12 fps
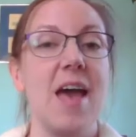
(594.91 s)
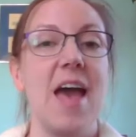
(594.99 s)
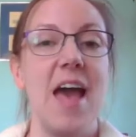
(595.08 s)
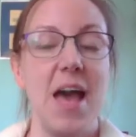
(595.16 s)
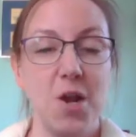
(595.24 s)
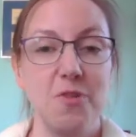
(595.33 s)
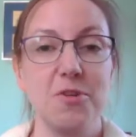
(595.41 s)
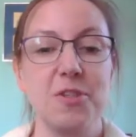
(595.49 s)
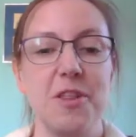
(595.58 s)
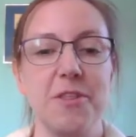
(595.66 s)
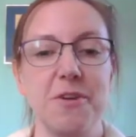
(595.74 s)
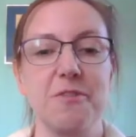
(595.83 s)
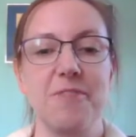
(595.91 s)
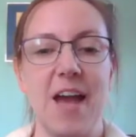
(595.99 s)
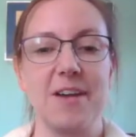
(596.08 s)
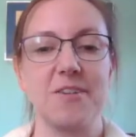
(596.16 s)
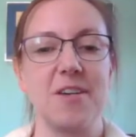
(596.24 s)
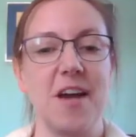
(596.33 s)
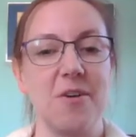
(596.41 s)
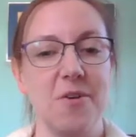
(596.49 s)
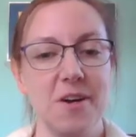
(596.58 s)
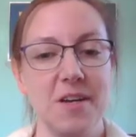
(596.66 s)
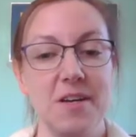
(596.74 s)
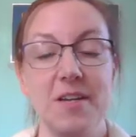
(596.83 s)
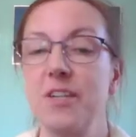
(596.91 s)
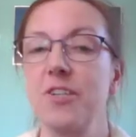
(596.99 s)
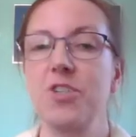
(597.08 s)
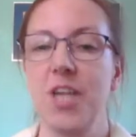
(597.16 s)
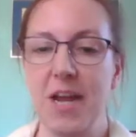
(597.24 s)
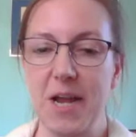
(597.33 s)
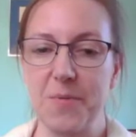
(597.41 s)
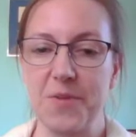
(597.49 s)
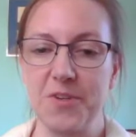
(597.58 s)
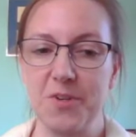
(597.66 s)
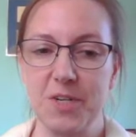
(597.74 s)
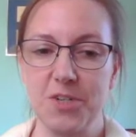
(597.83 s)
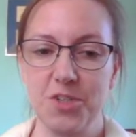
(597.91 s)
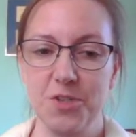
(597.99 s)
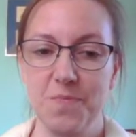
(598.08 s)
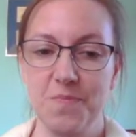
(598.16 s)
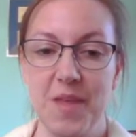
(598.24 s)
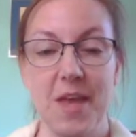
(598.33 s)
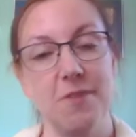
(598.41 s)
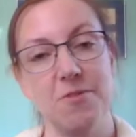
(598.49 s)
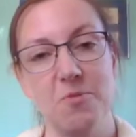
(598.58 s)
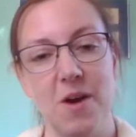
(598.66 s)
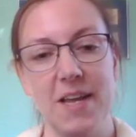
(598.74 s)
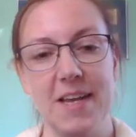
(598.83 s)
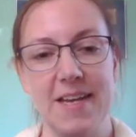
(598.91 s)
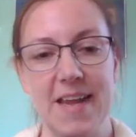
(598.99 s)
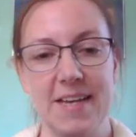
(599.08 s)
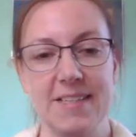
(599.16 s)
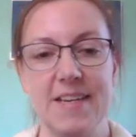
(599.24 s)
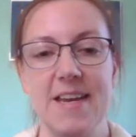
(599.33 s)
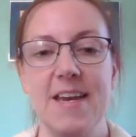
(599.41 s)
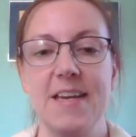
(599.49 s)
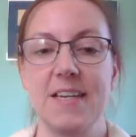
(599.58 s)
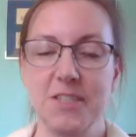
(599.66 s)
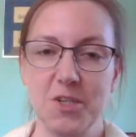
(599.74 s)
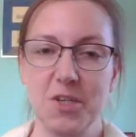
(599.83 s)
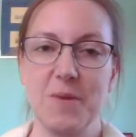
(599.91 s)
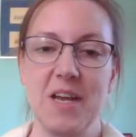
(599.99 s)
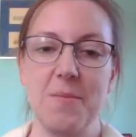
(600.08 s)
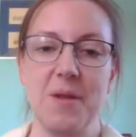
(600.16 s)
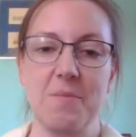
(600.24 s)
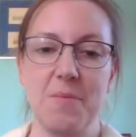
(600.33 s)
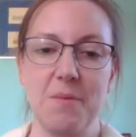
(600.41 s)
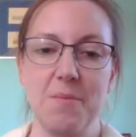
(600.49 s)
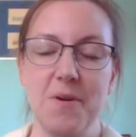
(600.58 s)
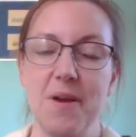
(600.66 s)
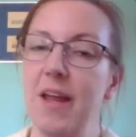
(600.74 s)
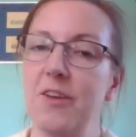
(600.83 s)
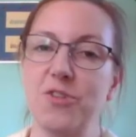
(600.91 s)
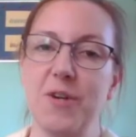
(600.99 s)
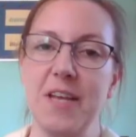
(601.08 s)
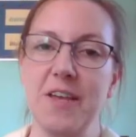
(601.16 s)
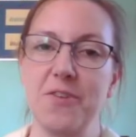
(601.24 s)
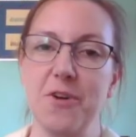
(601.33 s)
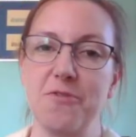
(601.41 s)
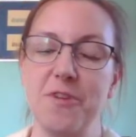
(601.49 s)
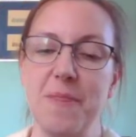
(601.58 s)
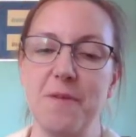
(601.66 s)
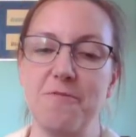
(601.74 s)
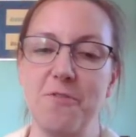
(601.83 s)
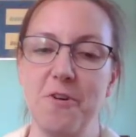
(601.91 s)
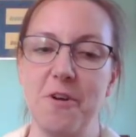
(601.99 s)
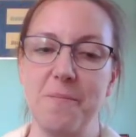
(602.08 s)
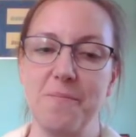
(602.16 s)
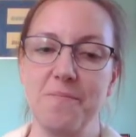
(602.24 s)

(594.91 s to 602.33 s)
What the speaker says: Head over to thirdfactor.org, check out the new issue, and if you want to connect consider becoming a member and joining us over at the forum.